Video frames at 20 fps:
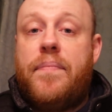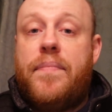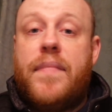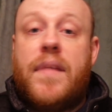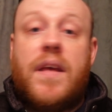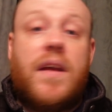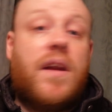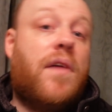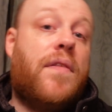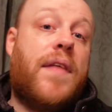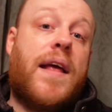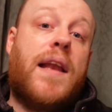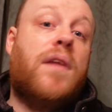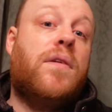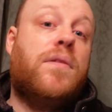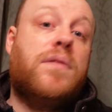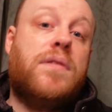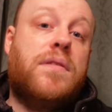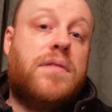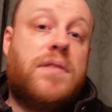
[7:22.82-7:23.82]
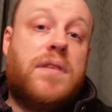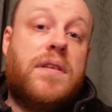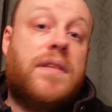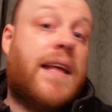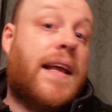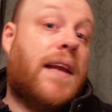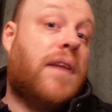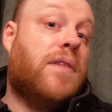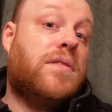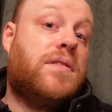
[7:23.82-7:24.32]
they lose
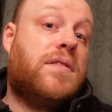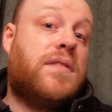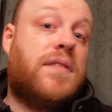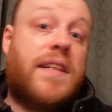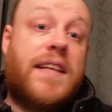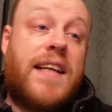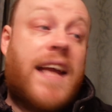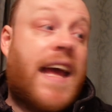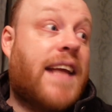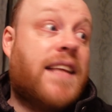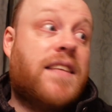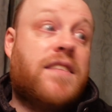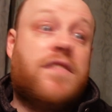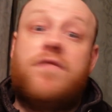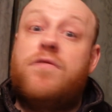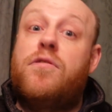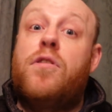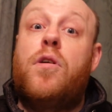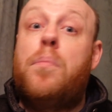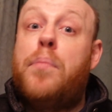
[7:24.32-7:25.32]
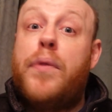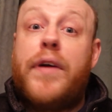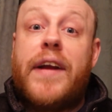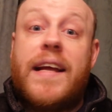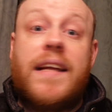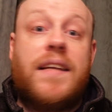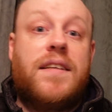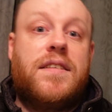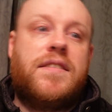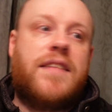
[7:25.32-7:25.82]
the data through a
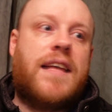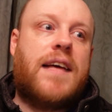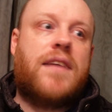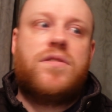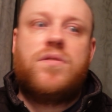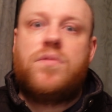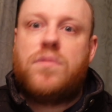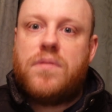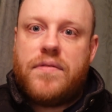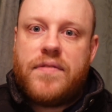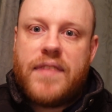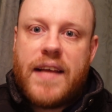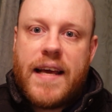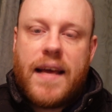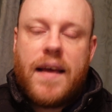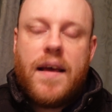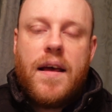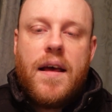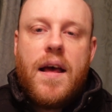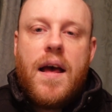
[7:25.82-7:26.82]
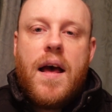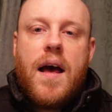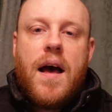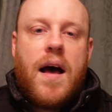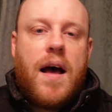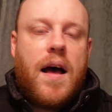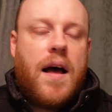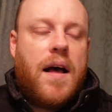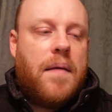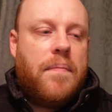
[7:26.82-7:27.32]
breach, that sort of thing.
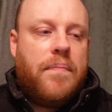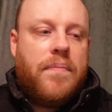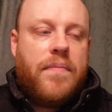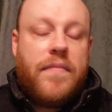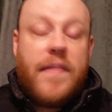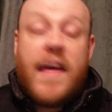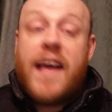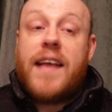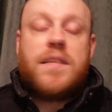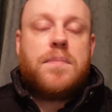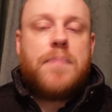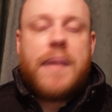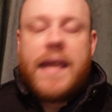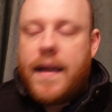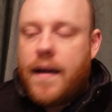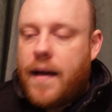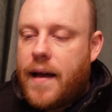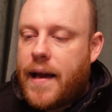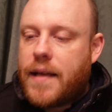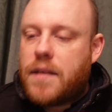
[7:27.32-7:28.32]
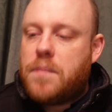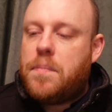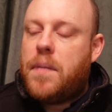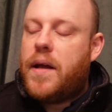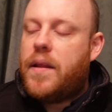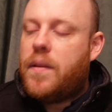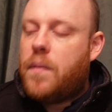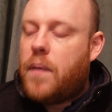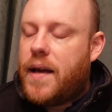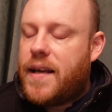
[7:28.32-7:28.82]
That is being hacked,
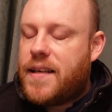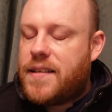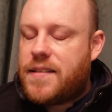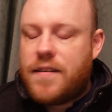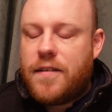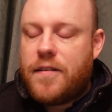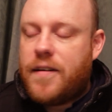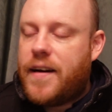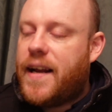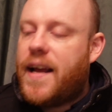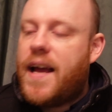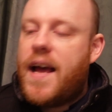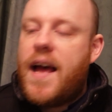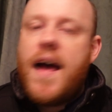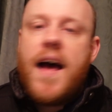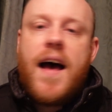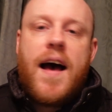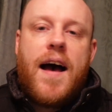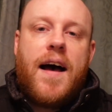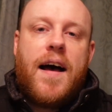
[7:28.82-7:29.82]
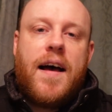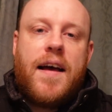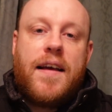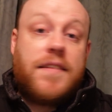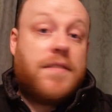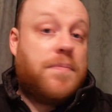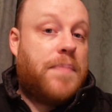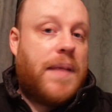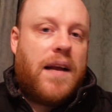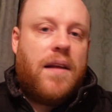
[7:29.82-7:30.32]
by the way. Sorry,
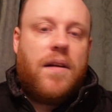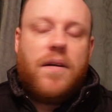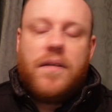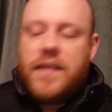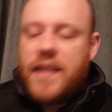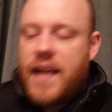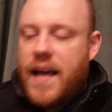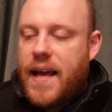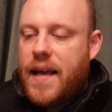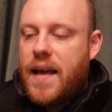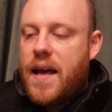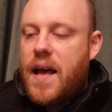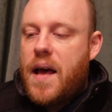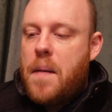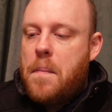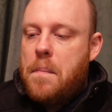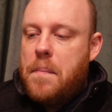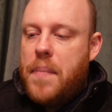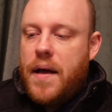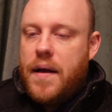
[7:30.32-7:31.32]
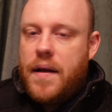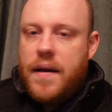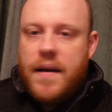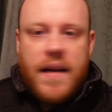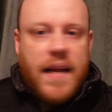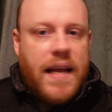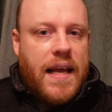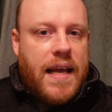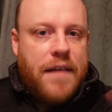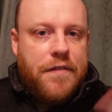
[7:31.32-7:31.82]
it's been a long day. But
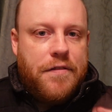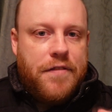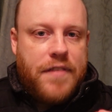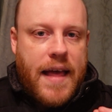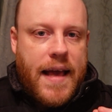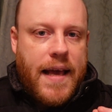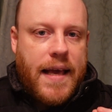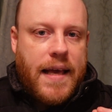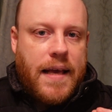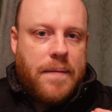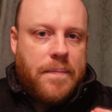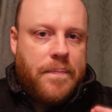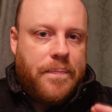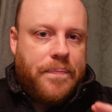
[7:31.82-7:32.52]
if they